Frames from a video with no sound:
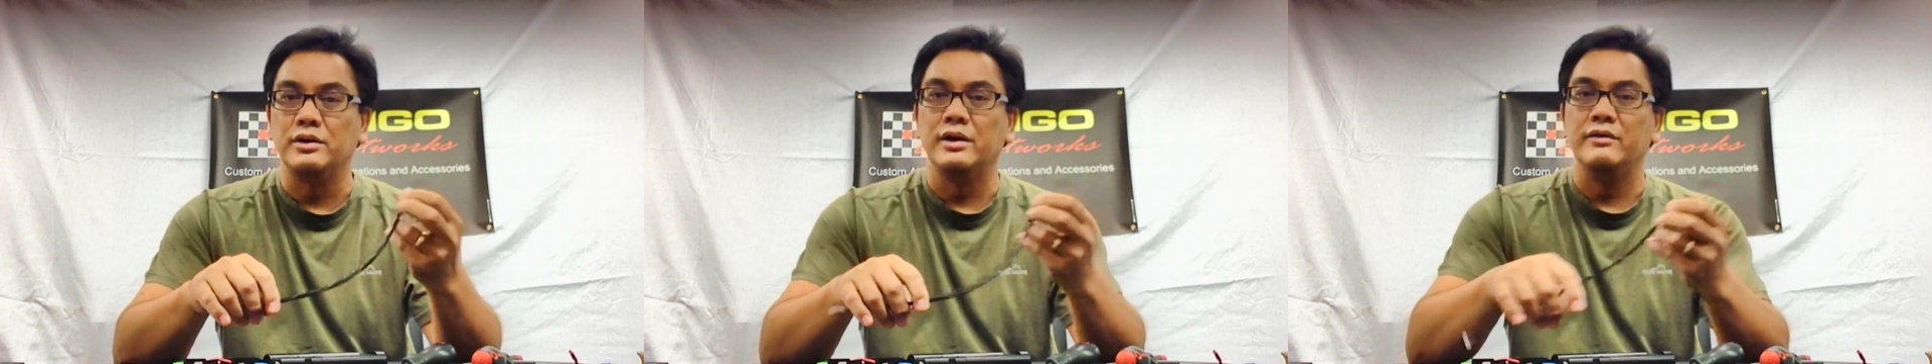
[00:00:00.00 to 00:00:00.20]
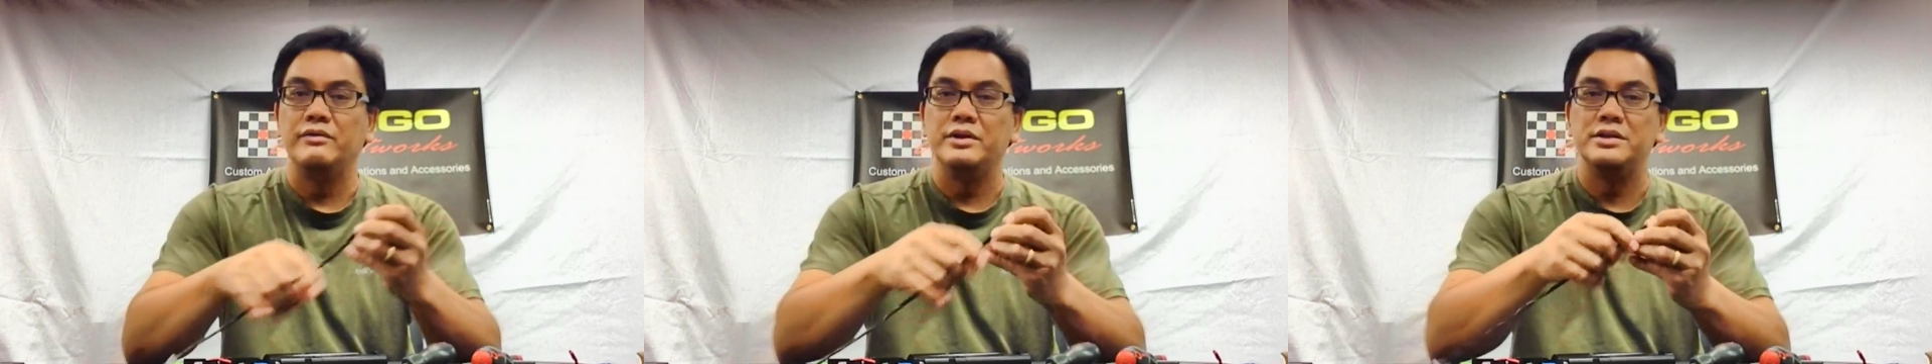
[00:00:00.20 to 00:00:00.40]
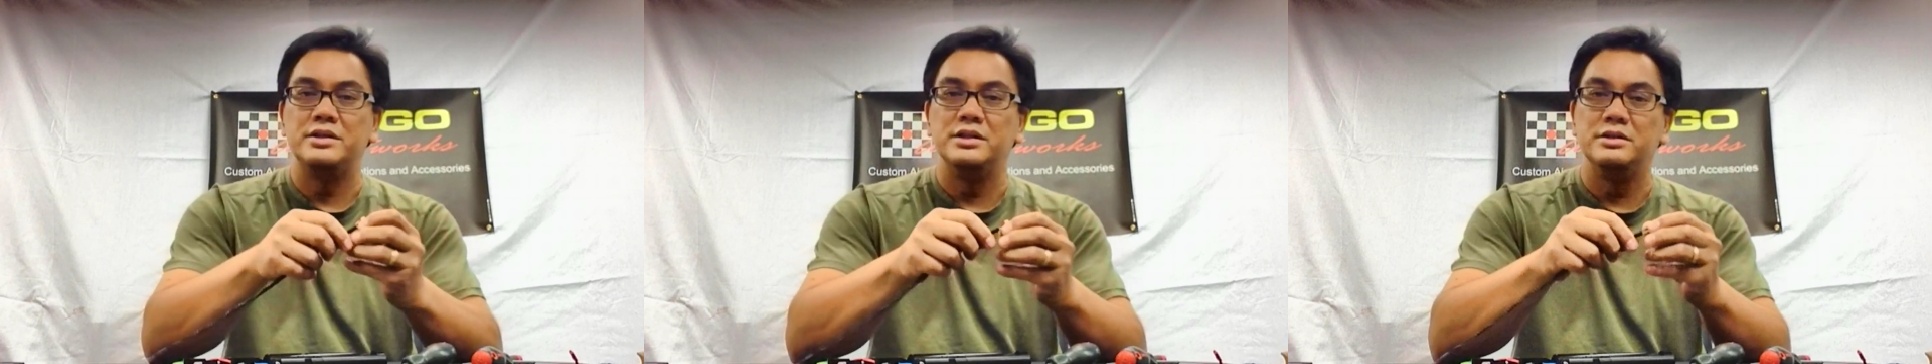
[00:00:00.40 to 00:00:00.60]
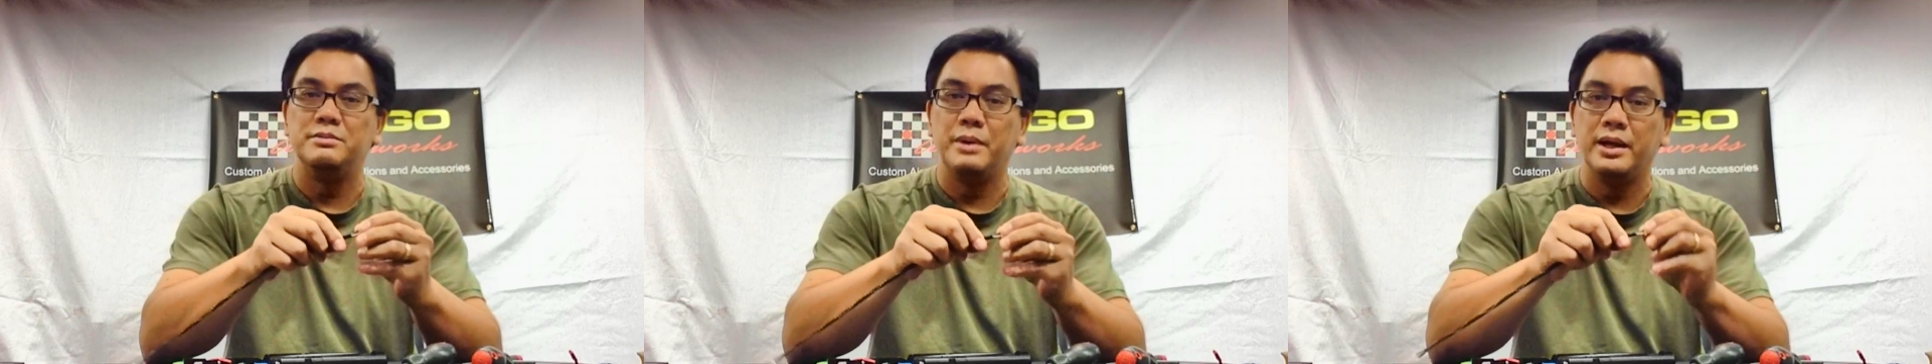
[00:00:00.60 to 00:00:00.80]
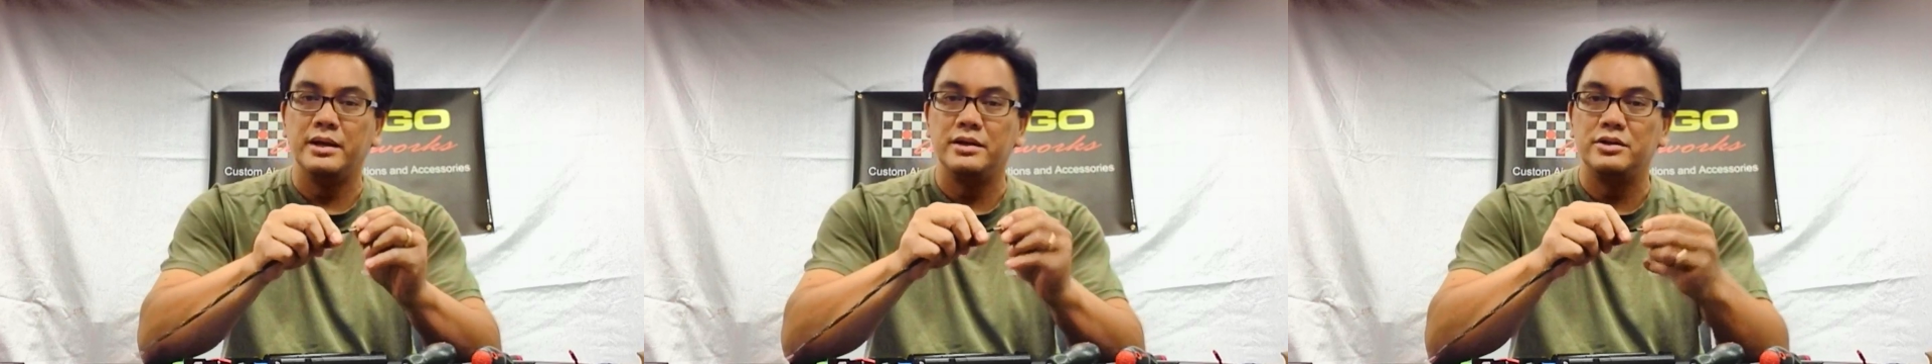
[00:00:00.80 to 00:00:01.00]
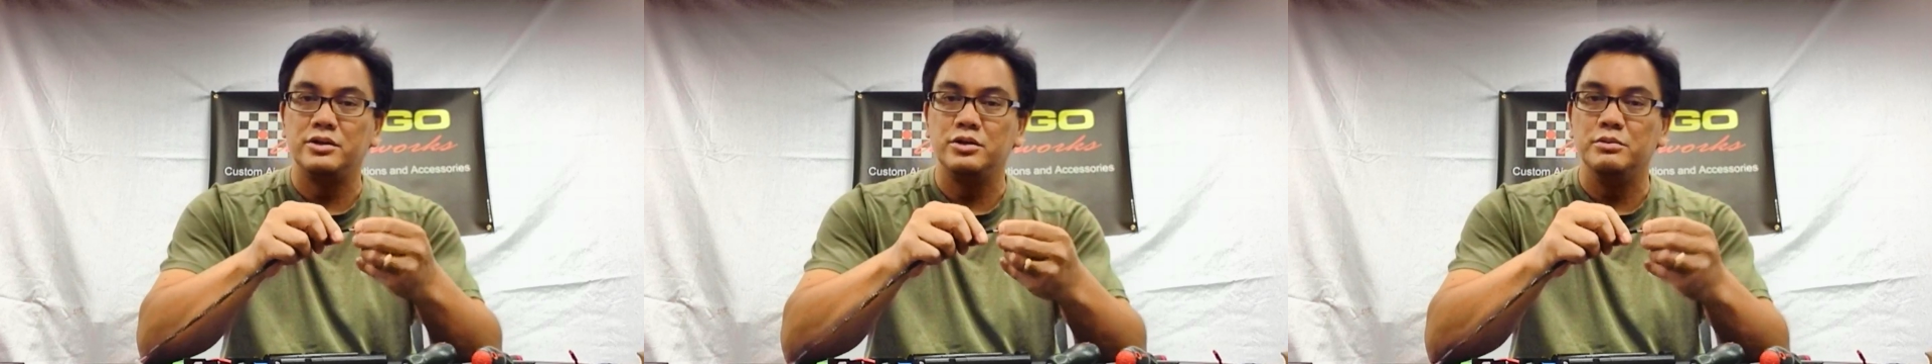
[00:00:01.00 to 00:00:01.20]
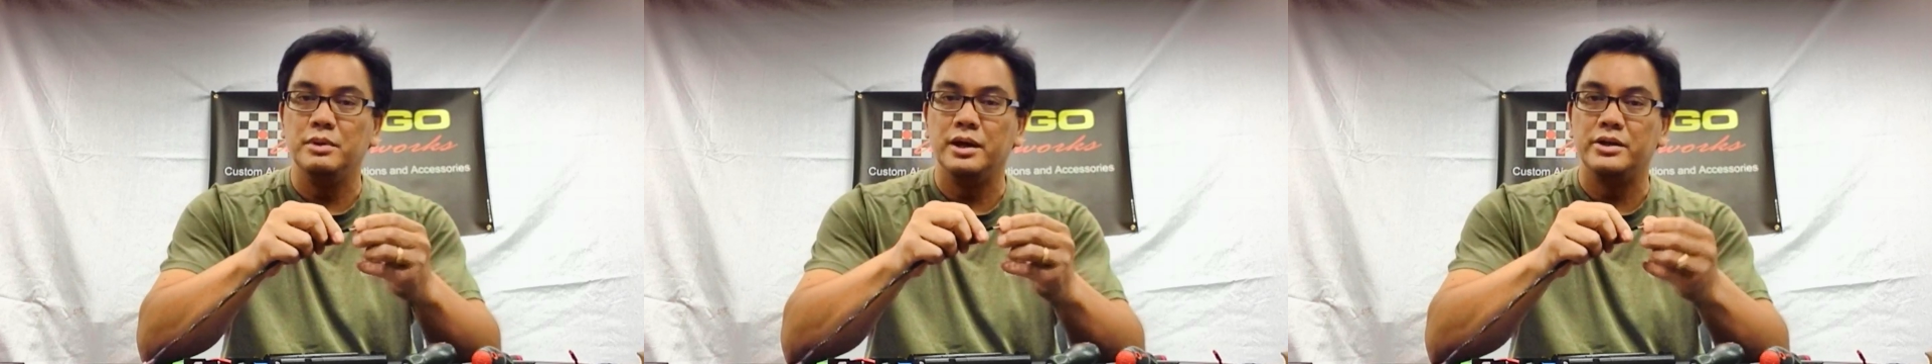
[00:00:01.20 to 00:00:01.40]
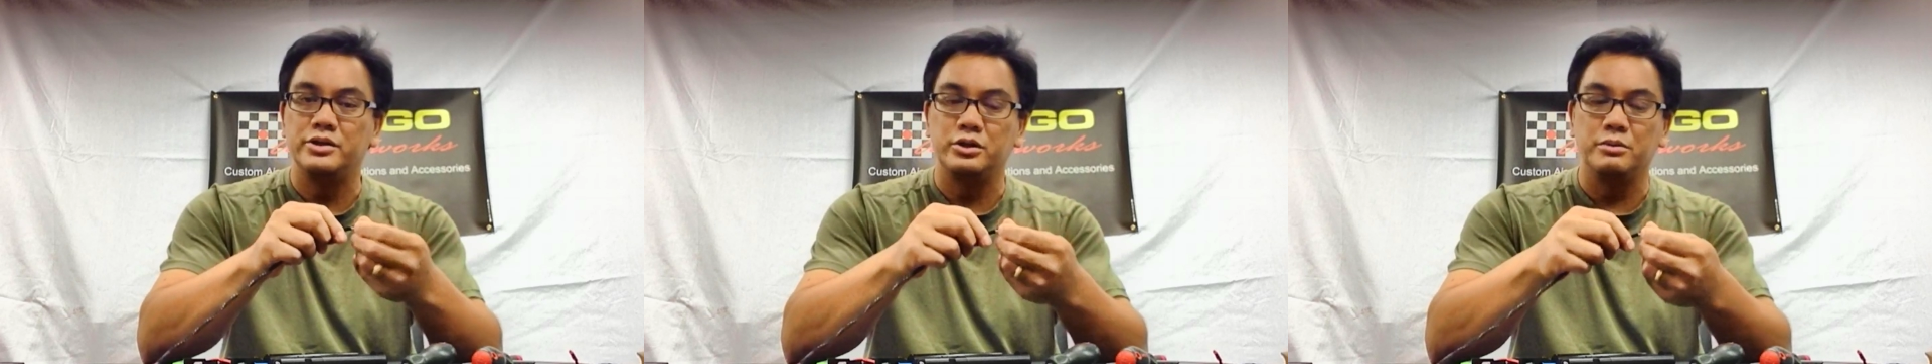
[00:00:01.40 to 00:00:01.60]
if this is bent too
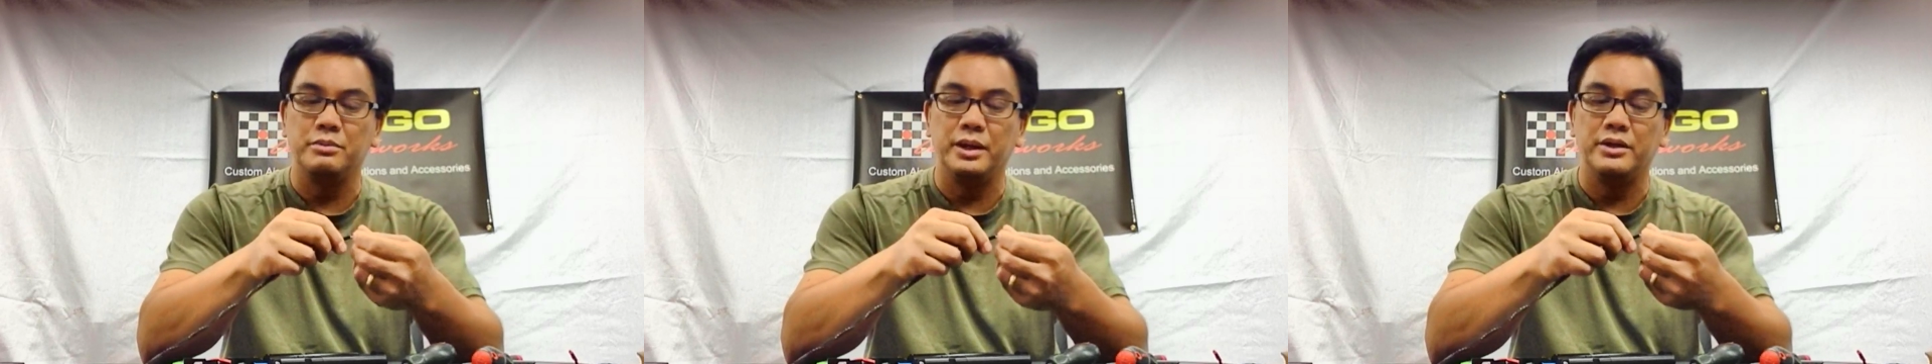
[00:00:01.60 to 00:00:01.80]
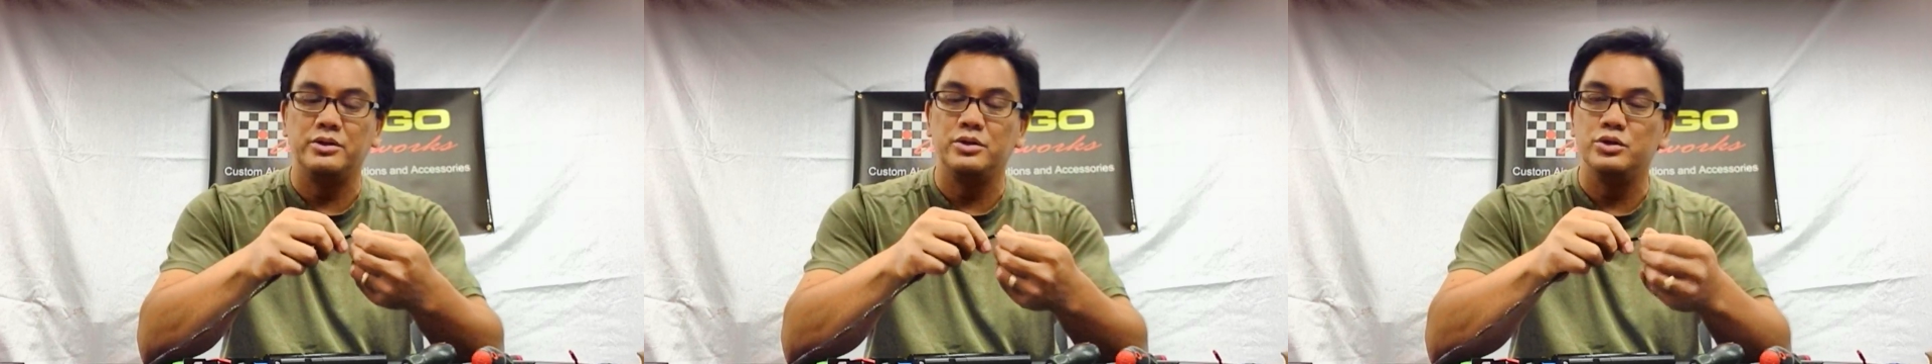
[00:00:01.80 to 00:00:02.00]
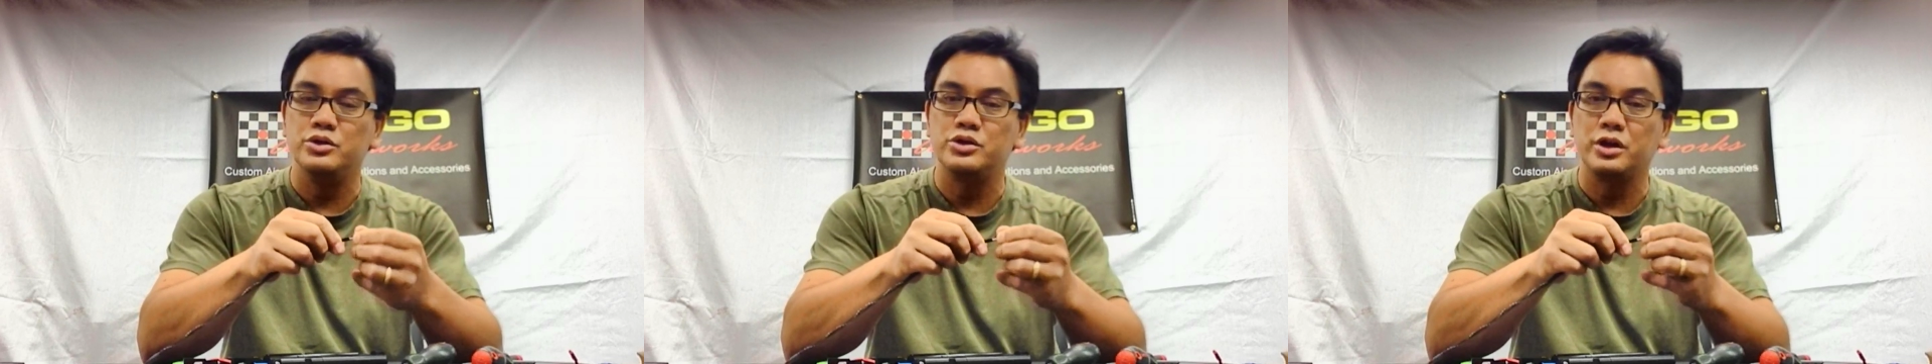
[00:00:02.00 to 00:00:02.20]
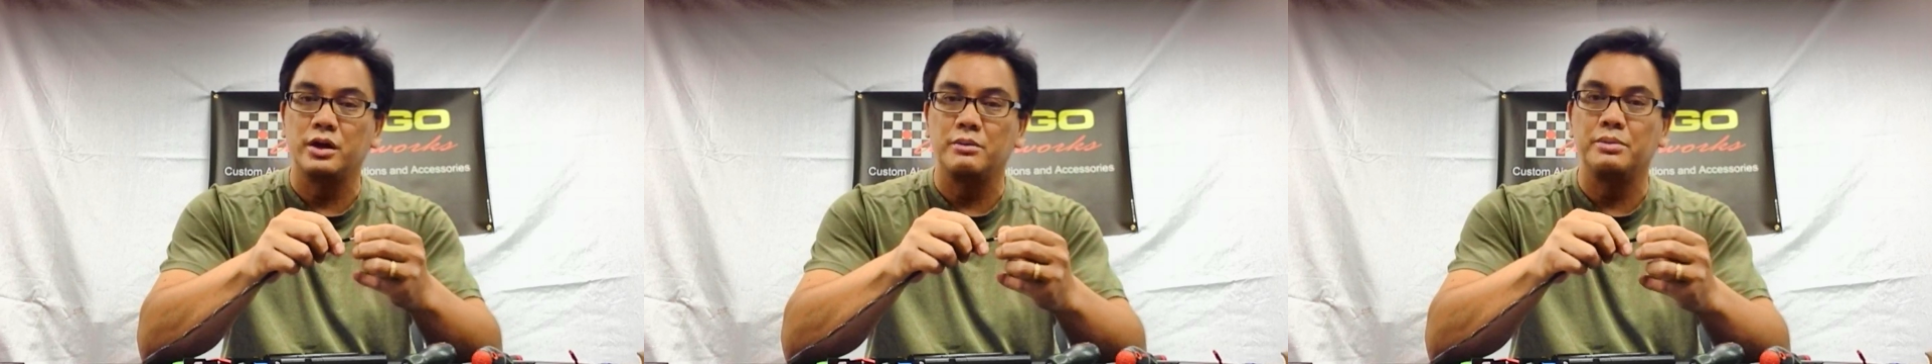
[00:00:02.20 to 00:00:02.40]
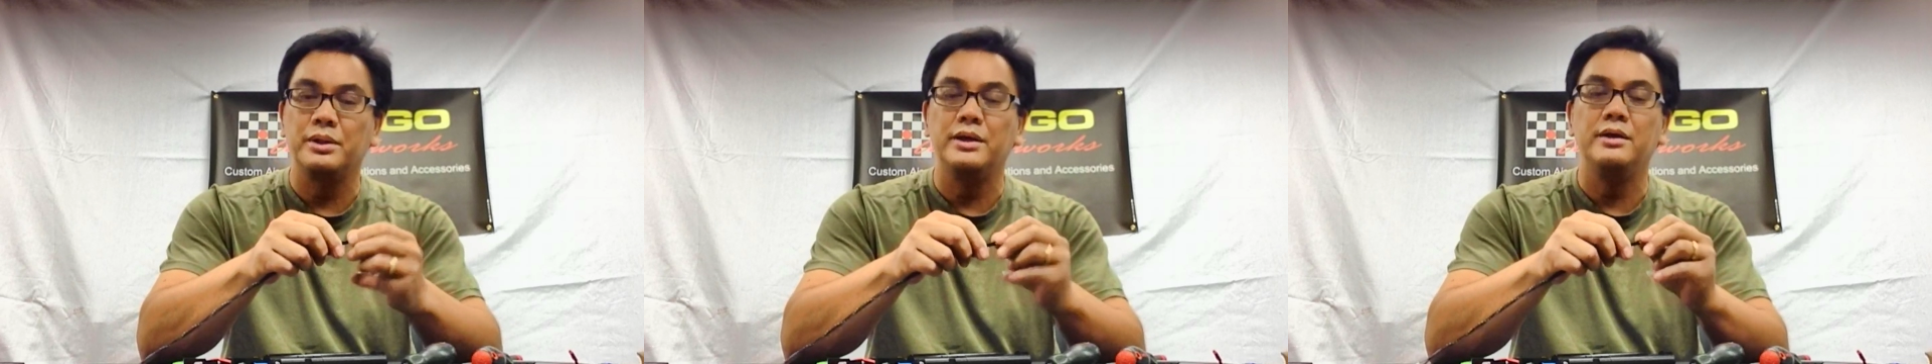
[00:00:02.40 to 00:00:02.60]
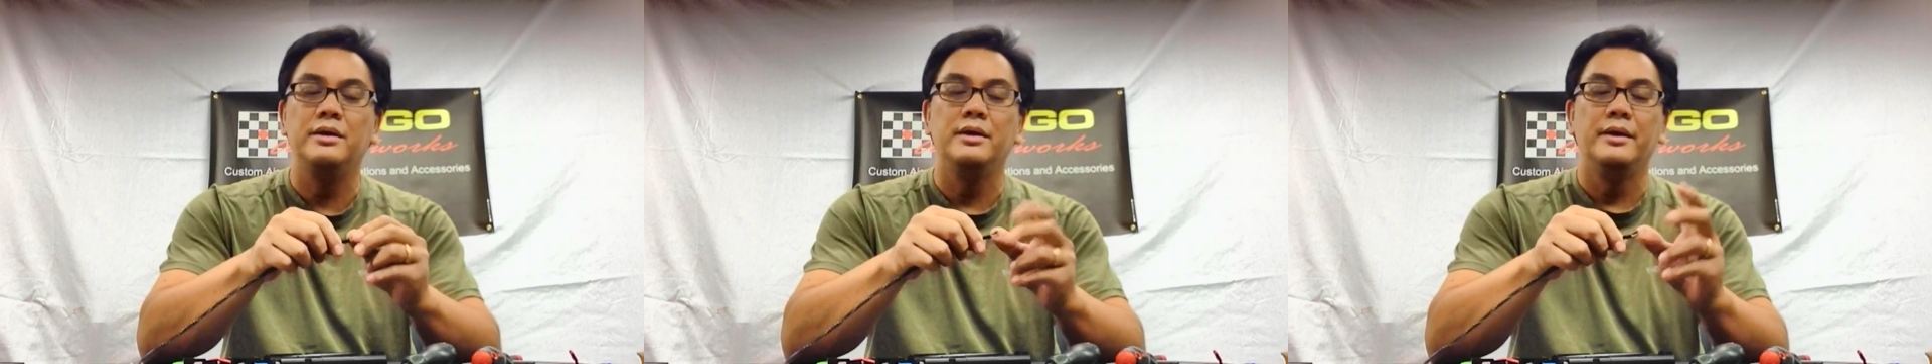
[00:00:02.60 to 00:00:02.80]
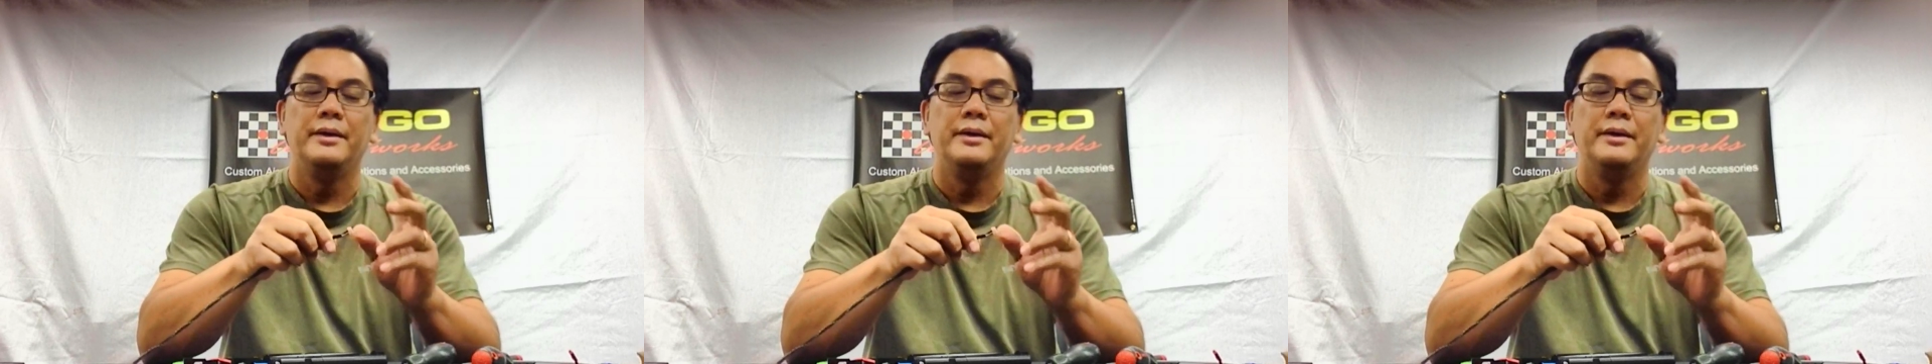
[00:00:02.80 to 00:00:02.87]
much or bent too sharply,